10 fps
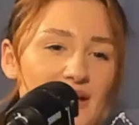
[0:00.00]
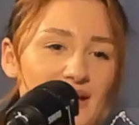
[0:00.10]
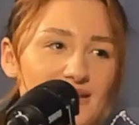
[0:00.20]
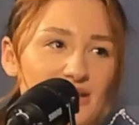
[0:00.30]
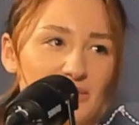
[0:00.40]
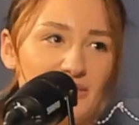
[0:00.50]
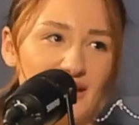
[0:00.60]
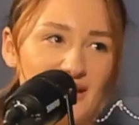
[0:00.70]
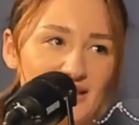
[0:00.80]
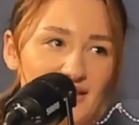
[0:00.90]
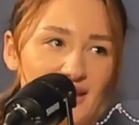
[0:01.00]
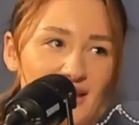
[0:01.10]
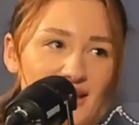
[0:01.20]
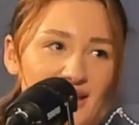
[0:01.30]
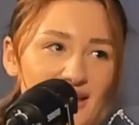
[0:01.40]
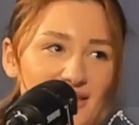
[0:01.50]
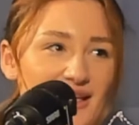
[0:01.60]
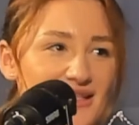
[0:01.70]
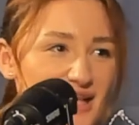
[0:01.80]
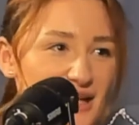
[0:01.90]
the last couple of years, I think
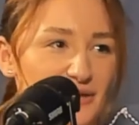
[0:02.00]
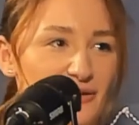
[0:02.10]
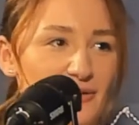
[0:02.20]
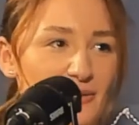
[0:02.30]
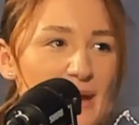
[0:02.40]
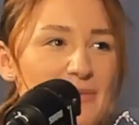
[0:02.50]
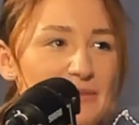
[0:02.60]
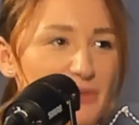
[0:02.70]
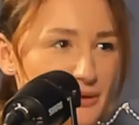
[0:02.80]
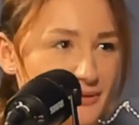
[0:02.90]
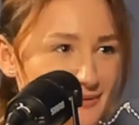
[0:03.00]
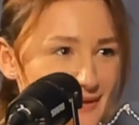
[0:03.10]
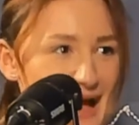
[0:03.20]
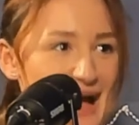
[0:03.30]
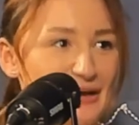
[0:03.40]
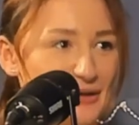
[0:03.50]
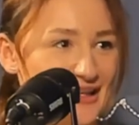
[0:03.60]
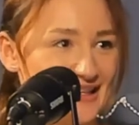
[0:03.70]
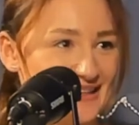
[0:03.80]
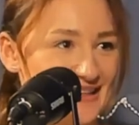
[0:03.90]
that's kind of where people are looking, aren't